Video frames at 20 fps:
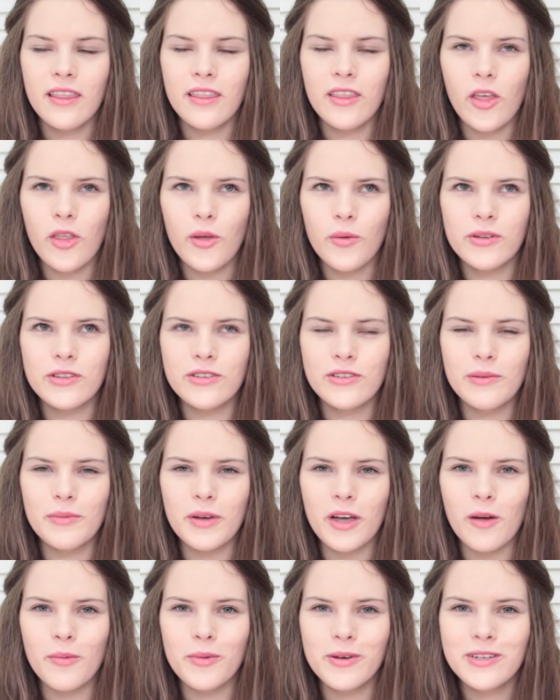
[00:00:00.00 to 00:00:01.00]
the other ones are in my
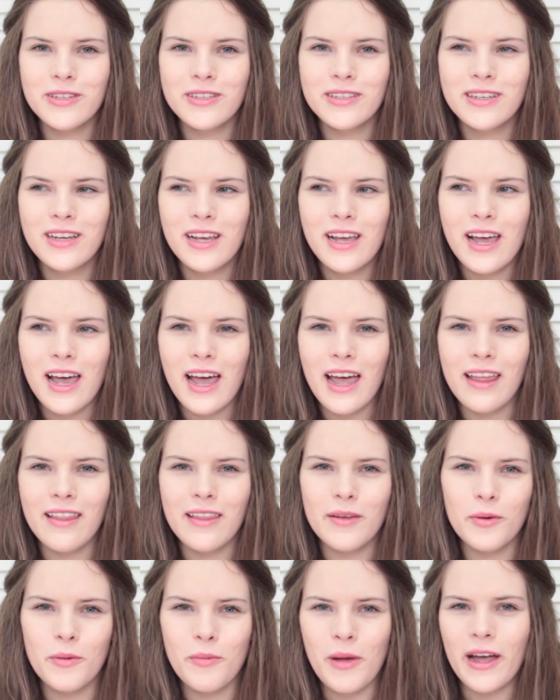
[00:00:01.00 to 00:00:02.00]
cupboard and
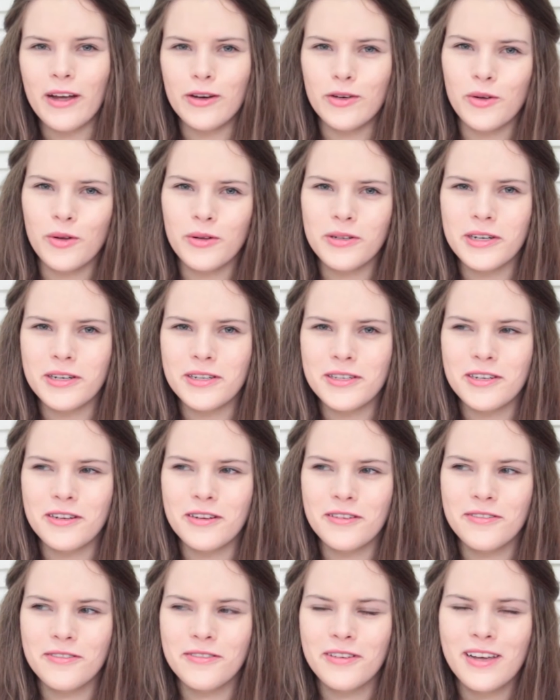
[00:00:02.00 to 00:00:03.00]
they were behind a whole ton of
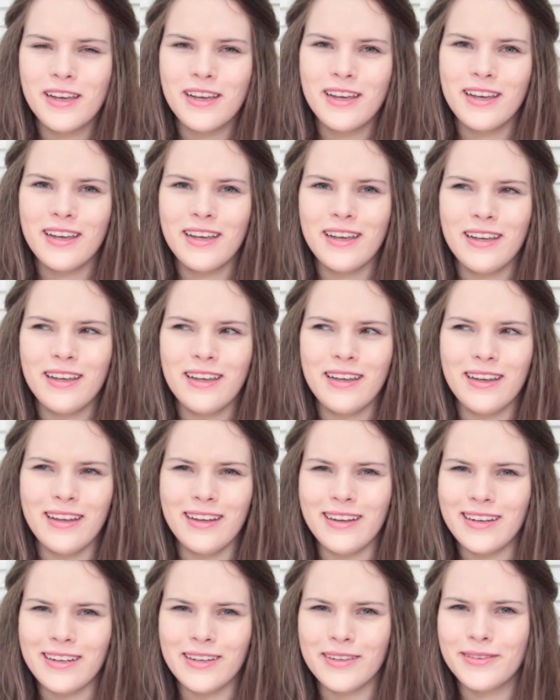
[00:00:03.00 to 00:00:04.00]
stuff
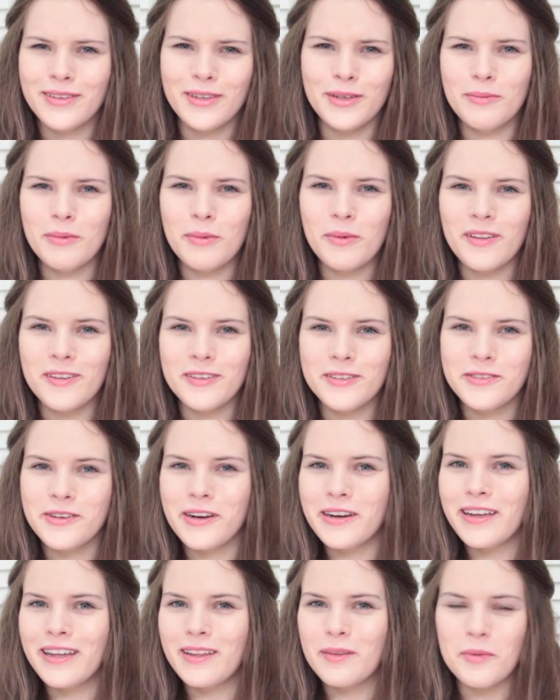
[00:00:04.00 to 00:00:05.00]
and I couldn't be bothered to try
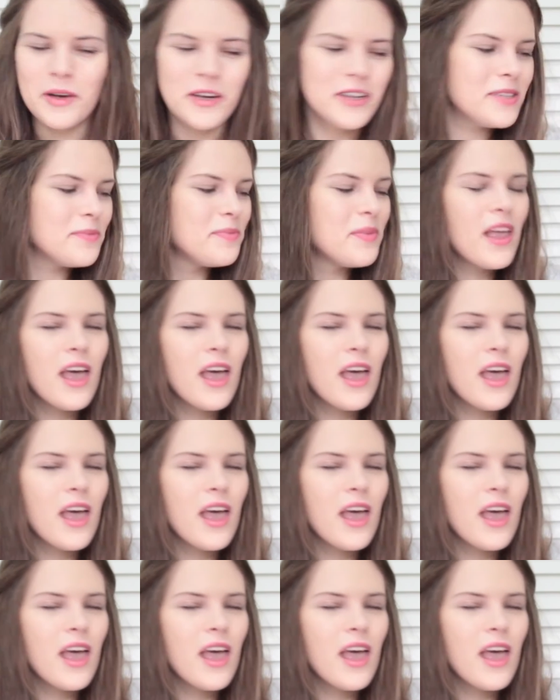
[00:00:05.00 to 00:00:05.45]
and get them out.